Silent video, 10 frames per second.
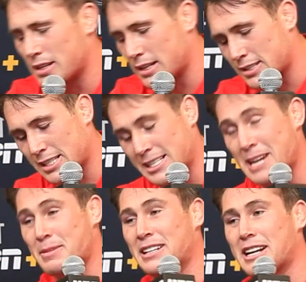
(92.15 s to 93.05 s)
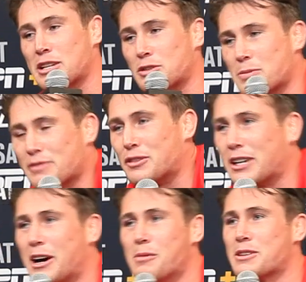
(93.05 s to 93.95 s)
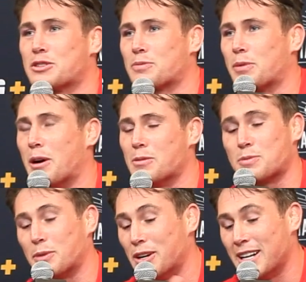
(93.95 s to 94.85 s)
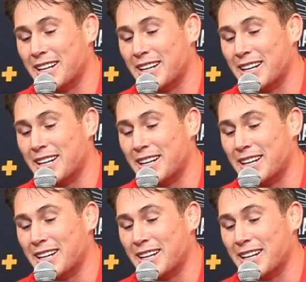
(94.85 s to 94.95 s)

It's the same knee that I'd done before, Cowboy. It's just problems. But,